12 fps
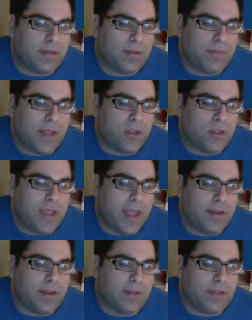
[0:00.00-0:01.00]
Page
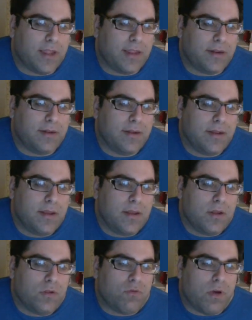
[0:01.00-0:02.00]
stated,
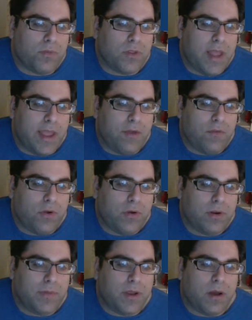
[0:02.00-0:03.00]
Trump's not ever
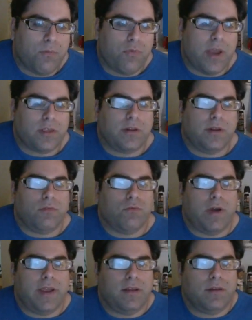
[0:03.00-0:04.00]
going to become president,
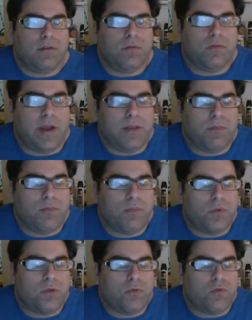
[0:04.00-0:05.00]
right?
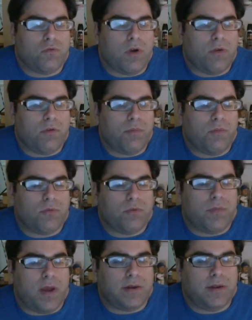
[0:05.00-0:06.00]
Strzok
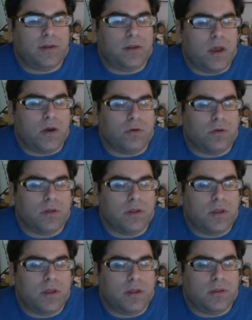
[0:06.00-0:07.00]
responded, no,
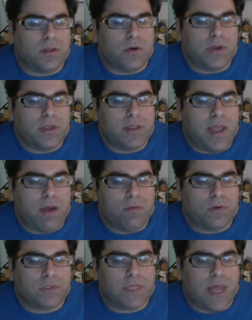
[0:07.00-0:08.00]
he's not.
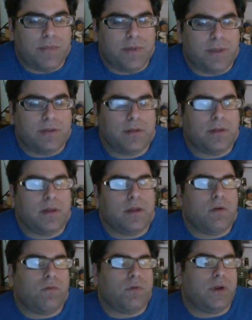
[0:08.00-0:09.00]
We'll stop it.
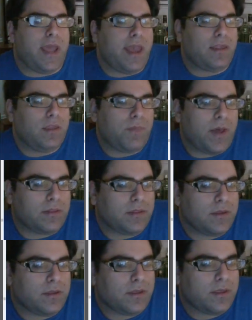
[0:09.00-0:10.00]
When asked about
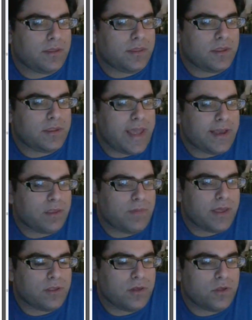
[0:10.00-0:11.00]
this text
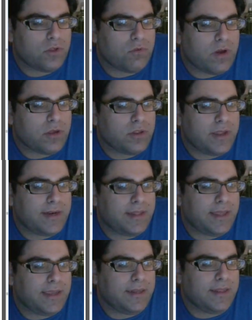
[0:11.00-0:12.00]
message, Strzok
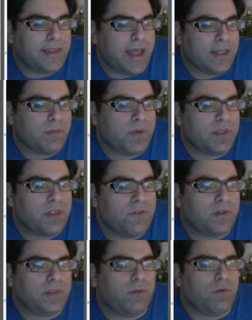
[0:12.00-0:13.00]
stated that he did not
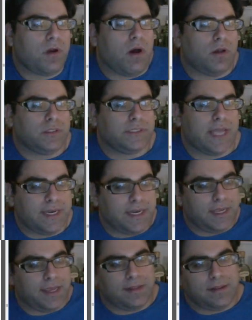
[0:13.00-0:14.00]
specifically recall
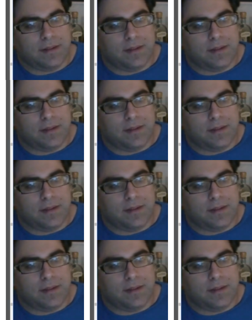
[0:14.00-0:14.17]
sending it,